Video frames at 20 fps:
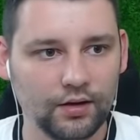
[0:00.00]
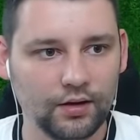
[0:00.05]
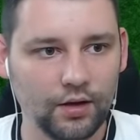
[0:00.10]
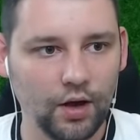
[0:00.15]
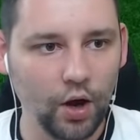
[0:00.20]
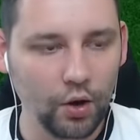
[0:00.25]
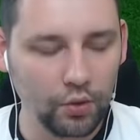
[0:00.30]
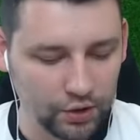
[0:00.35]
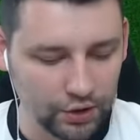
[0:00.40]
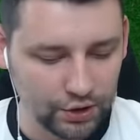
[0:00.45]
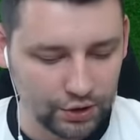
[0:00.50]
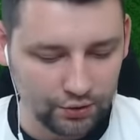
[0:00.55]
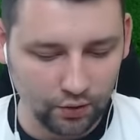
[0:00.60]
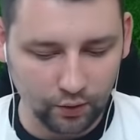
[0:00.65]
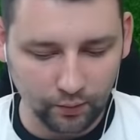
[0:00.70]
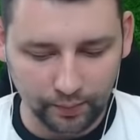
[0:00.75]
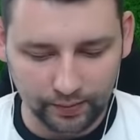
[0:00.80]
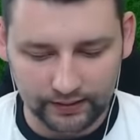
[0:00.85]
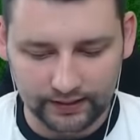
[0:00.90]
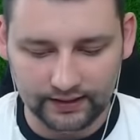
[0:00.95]
Oh,
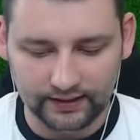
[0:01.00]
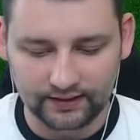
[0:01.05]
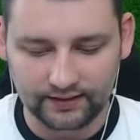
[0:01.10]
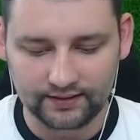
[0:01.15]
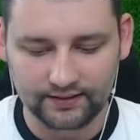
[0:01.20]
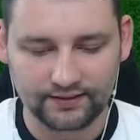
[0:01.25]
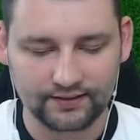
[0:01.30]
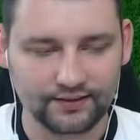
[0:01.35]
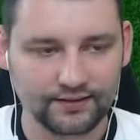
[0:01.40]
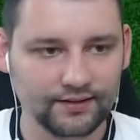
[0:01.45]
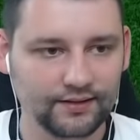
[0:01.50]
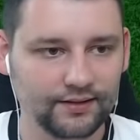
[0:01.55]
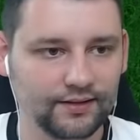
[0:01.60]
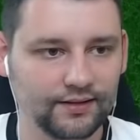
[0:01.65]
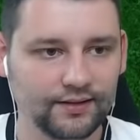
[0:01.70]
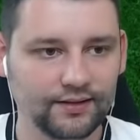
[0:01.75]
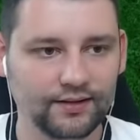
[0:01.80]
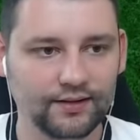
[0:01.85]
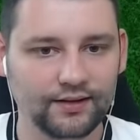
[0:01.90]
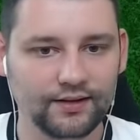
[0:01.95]
control P.
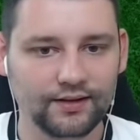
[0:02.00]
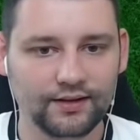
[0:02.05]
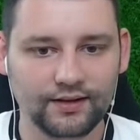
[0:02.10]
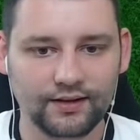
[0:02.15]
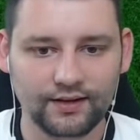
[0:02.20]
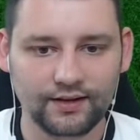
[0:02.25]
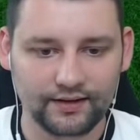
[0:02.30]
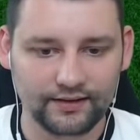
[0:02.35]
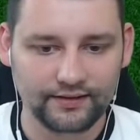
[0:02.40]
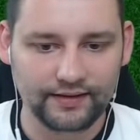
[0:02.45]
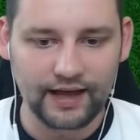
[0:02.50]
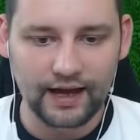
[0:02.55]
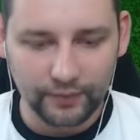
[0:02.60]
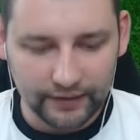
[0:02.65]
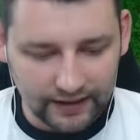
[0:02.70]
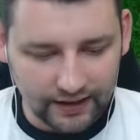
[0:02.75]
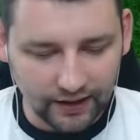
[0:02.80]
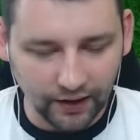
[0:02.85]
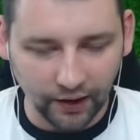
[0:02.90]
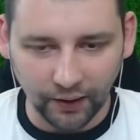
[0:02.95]
There
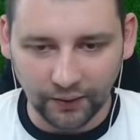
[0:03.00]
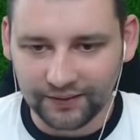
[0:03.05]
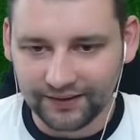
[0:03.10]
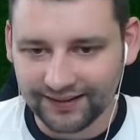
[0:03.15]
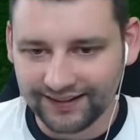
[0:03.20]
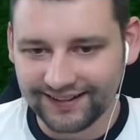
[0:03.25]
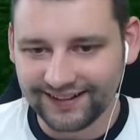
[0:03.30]
we go.